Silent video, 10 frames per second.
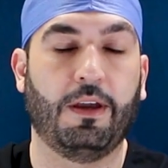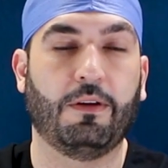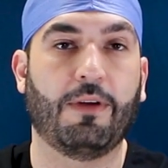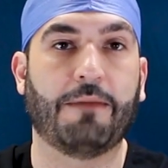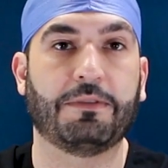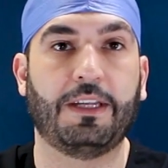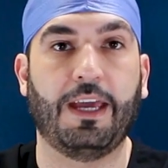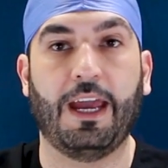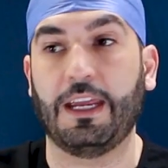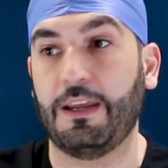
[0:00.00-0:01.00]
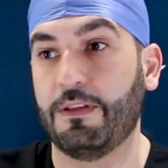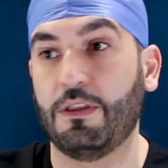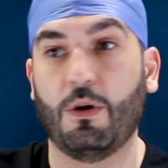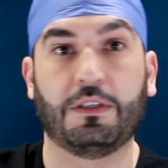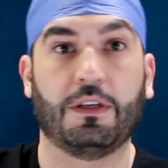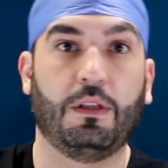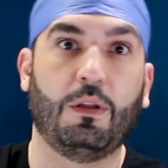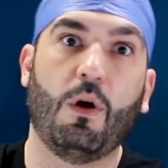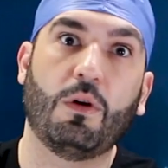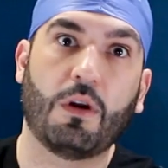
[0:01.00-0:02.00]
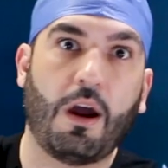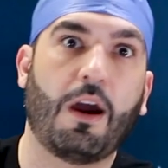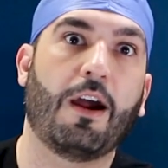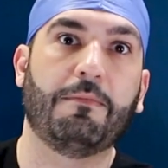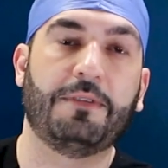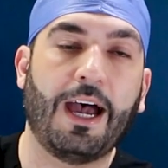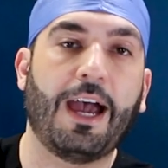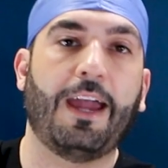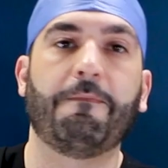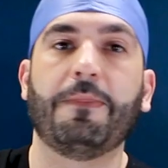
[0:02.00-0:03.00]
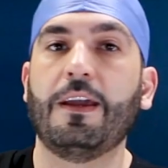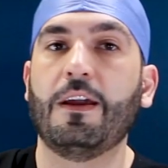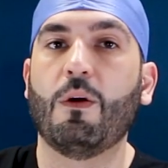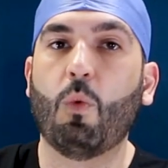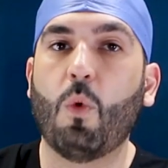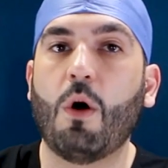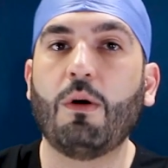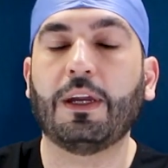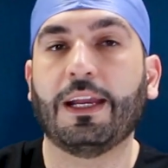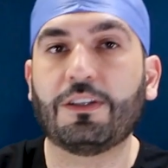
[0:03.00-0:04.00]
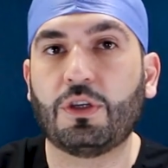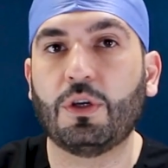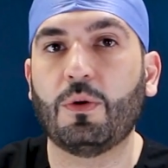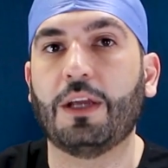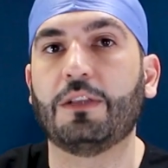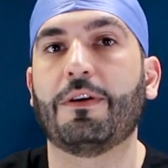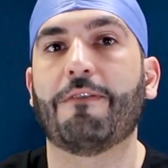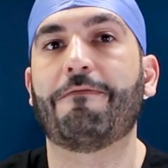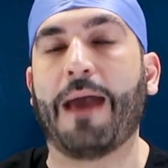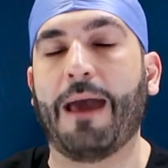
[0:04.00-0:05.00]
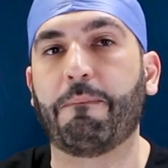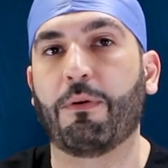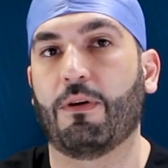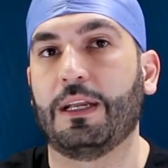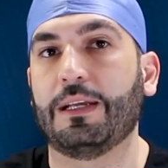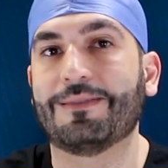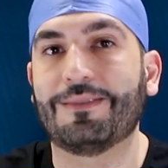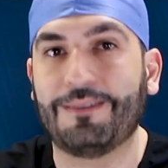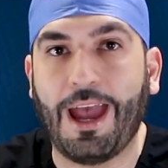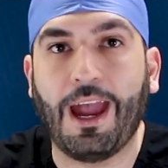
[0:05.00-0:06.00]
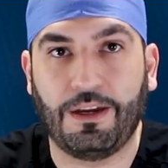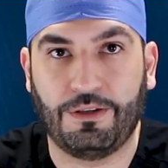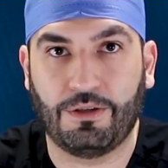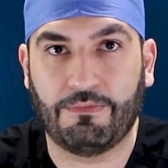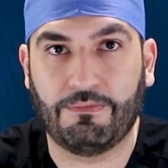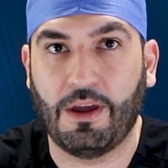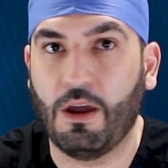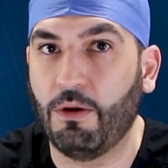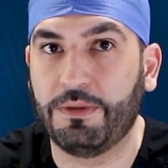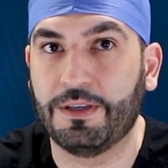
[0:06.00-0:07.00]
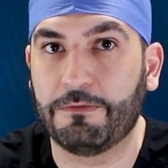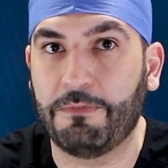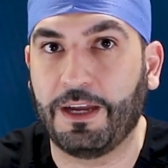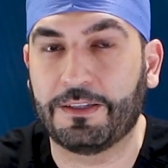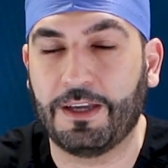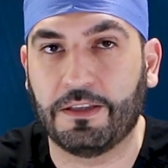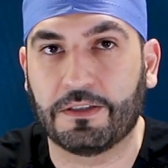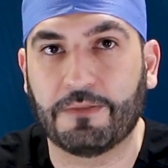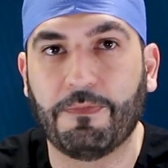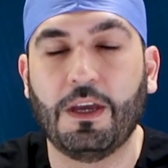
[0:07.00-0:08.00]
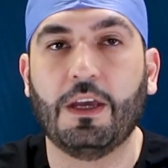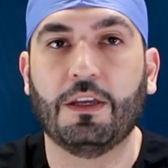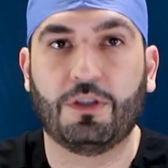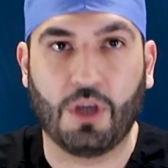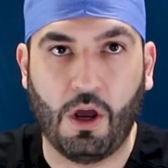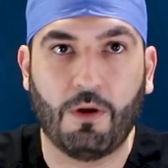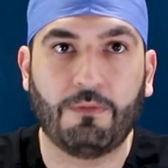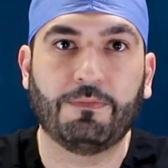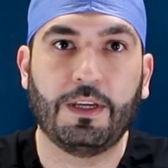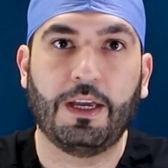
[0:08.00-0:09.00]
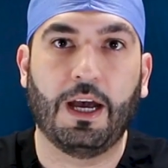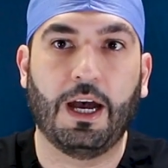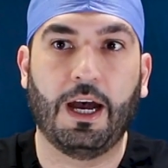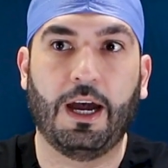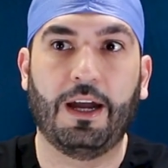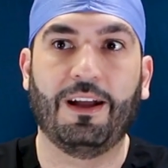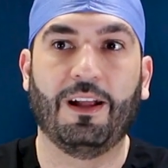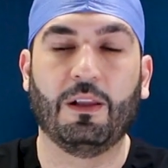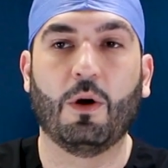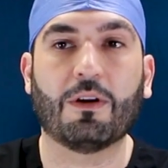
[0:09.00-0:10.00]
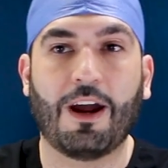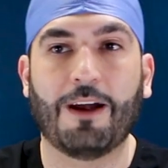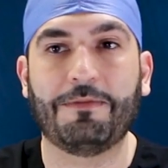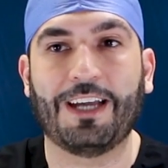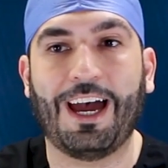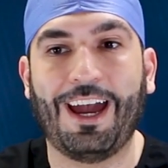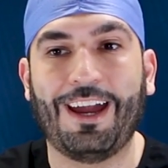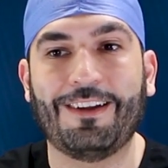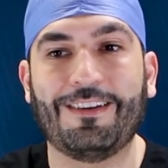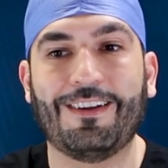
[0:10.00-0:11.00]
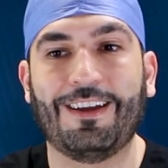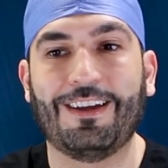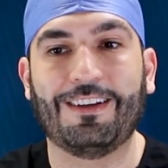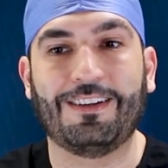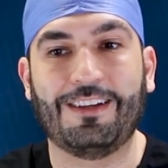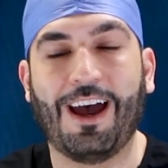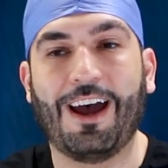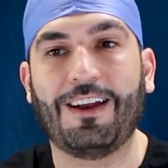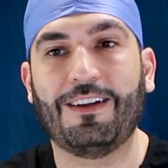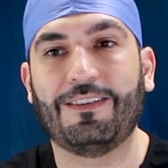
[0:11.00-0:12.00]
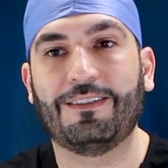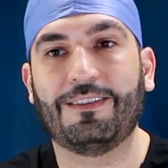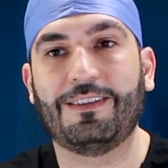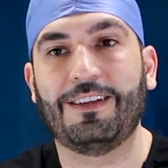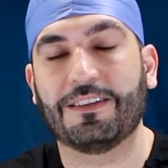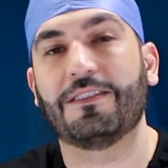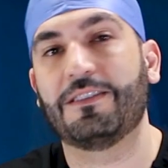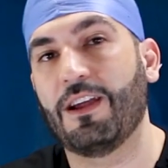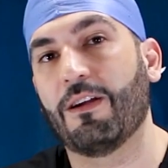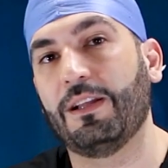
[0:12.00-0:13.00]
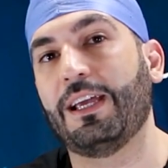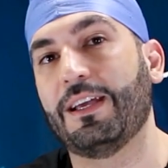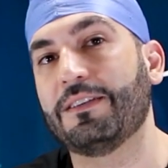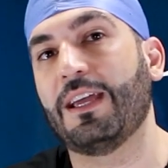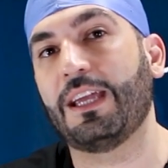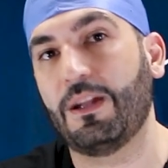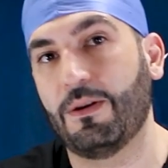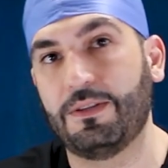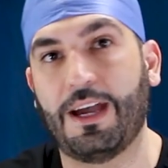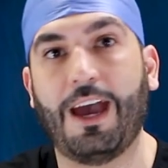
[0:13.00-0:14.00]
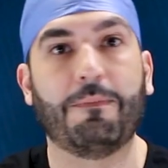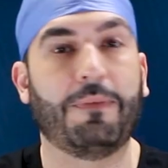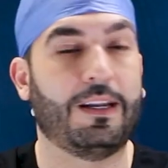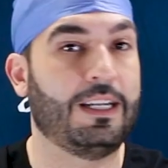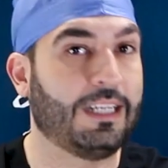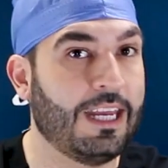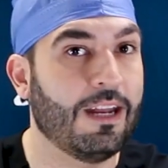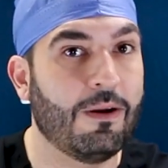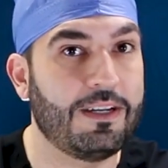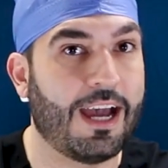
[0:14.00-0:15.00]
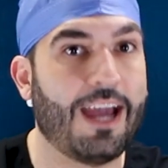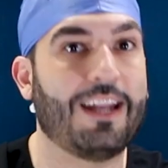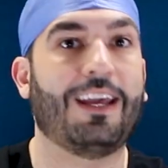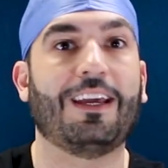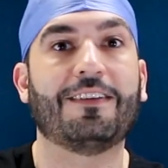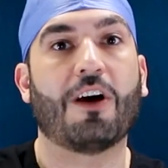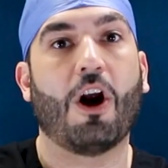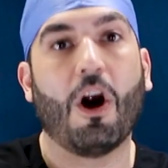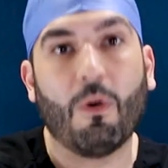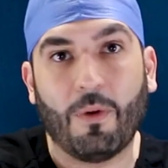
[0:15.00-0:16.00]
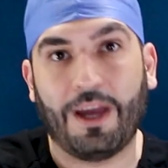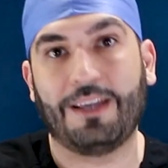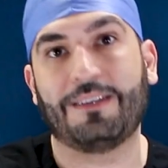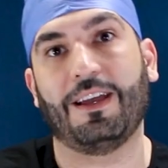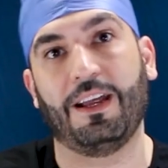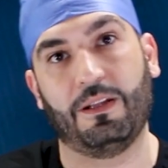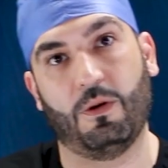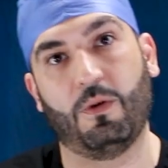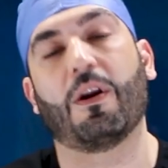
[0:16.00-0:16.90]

grams a day, even though it's a low carb diet, won't get you into a fat burning stage. I hope this makes sense. So a low carb diet not necessarily is a keto diet, but a keto diet is always a low